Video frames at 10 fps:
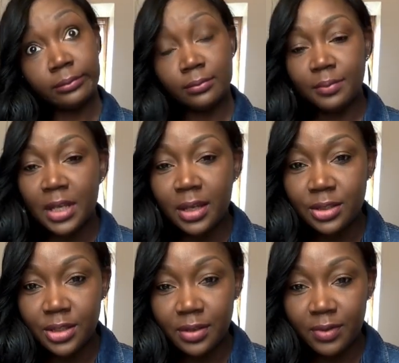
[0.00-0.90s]

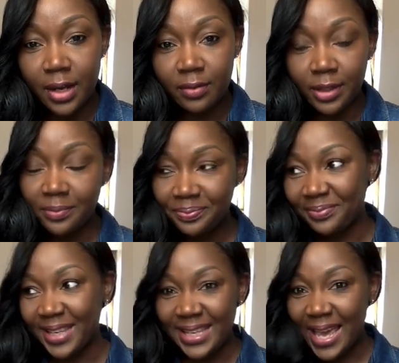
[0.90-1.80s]
PhD Viva.
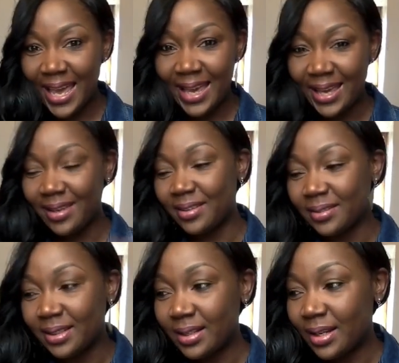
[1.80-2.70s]
Yay!
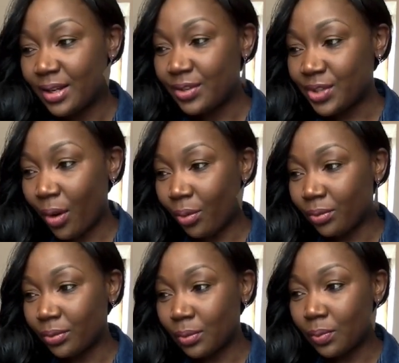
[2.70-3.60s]
So,
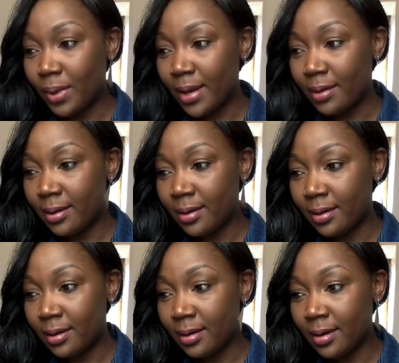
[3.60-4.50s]

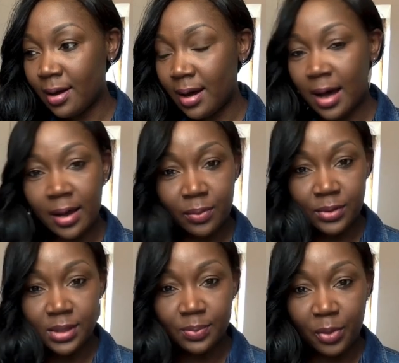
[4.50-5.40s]
when I
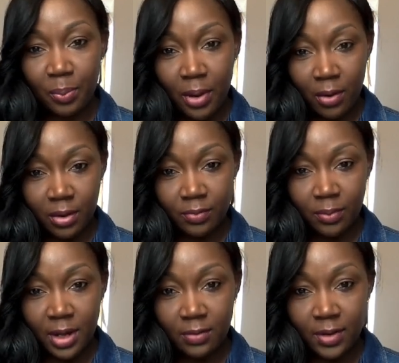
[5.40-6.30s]
was preparing for
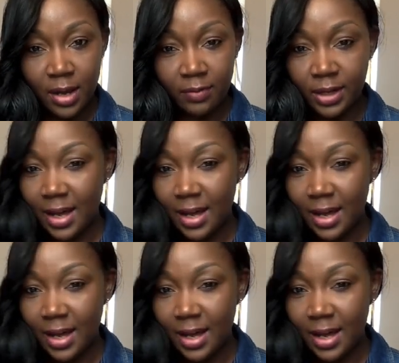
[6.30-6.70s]
my Viva,